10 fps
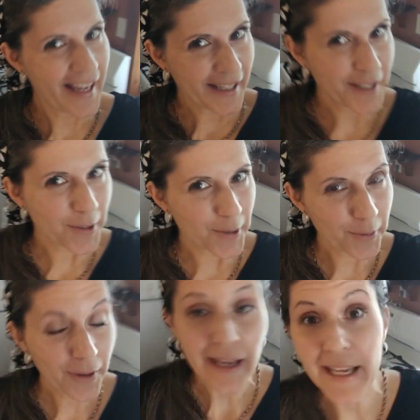Hey
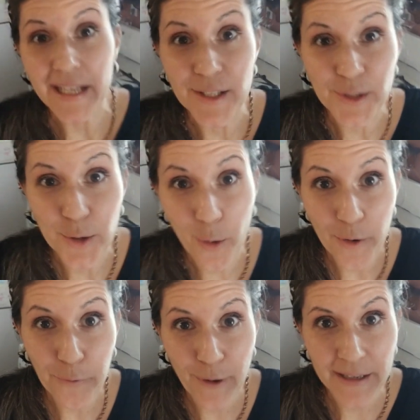you, it is your
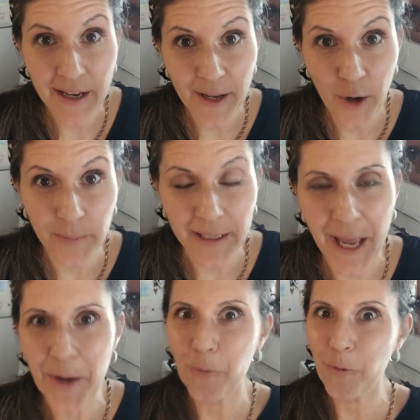friend Naomi
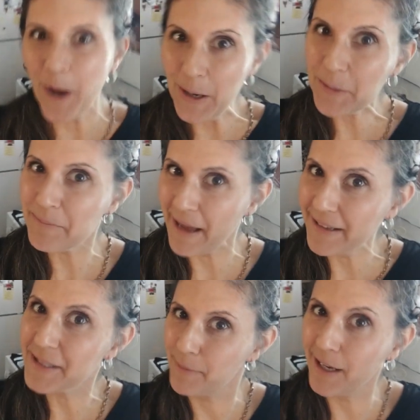and welcome
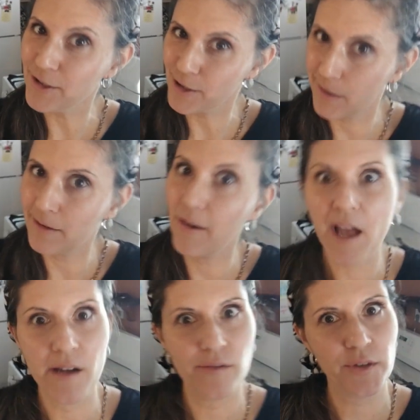back to my channel,
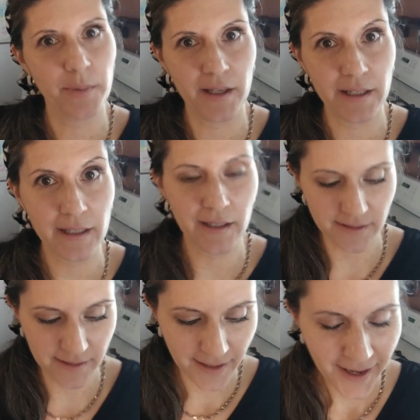Everybody
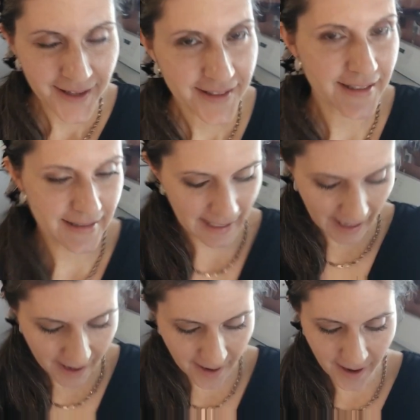Eats.
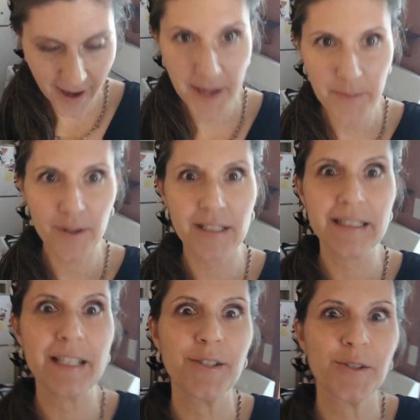Today I am going to
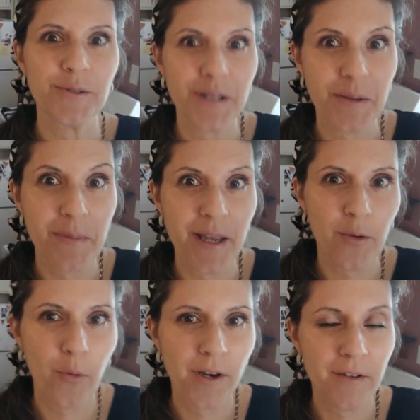teach you to make
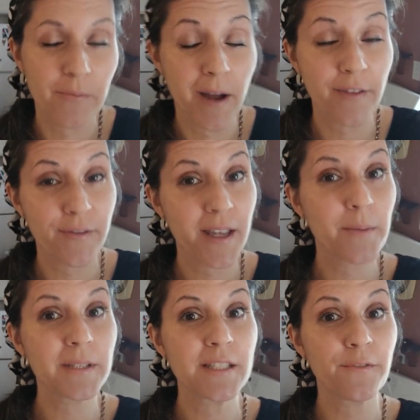one of my
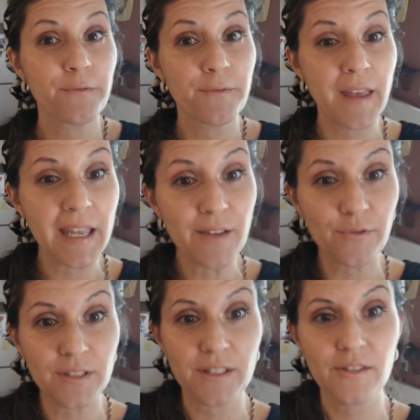family's
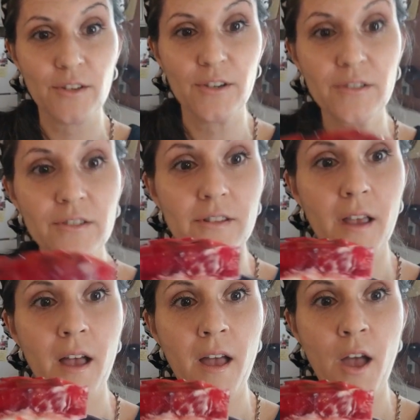favorite
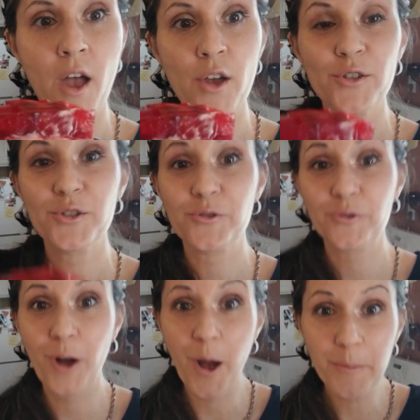desserts,
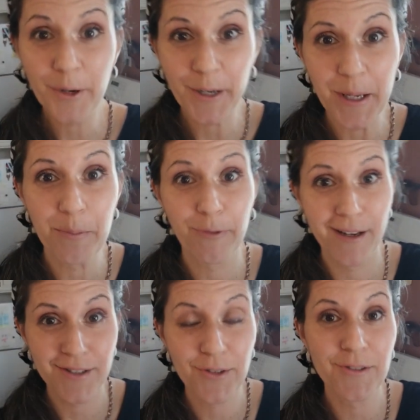strawberry
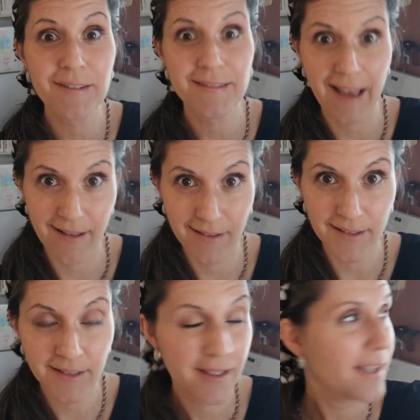pretzel
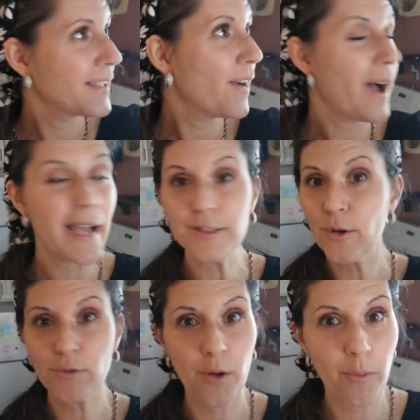salad. Now I
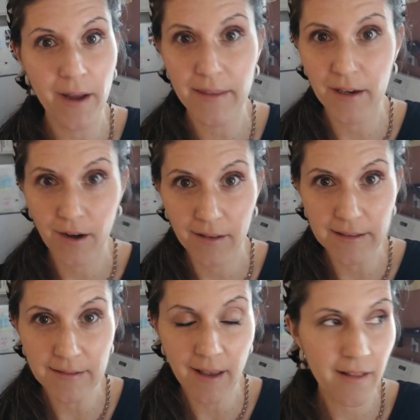don't know why they call
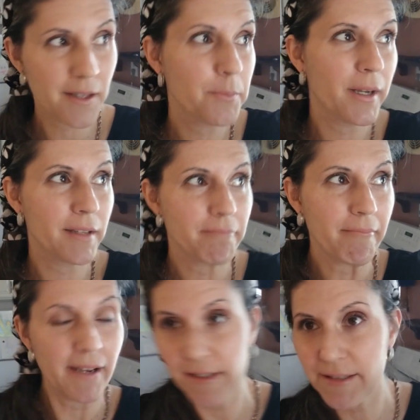it salad, but
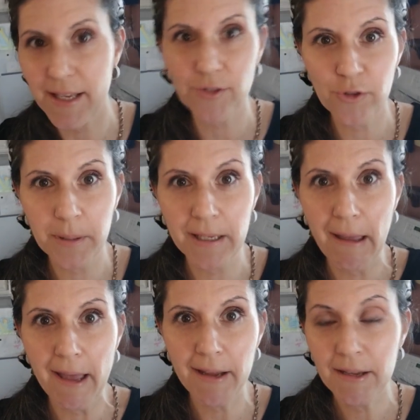it is Central
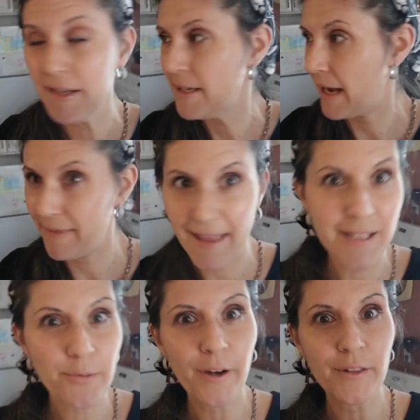PA and
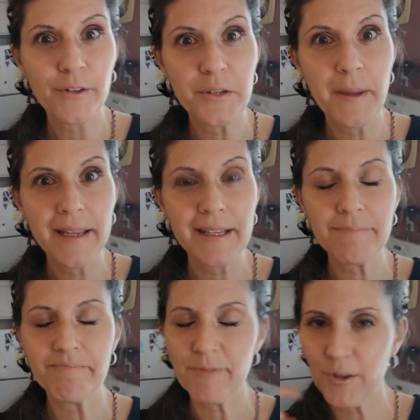that's where I learned to make
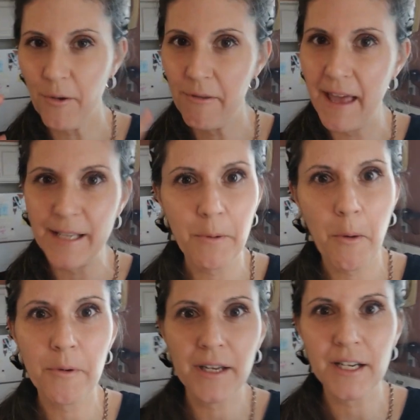it, so that's what
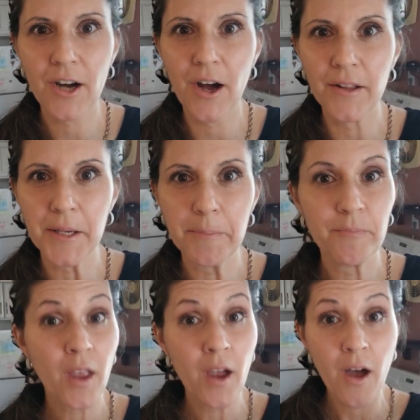we're going to call it.
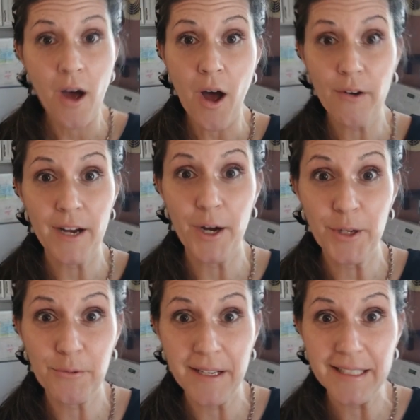Alright, are
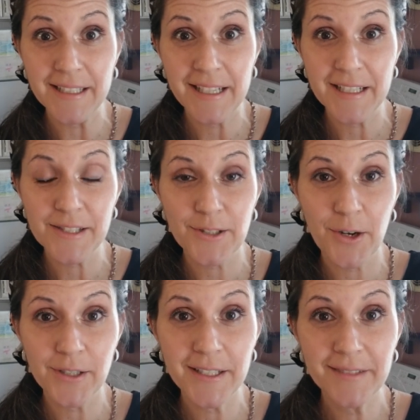you ready to get
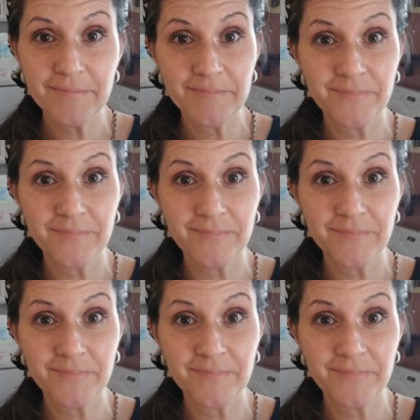started?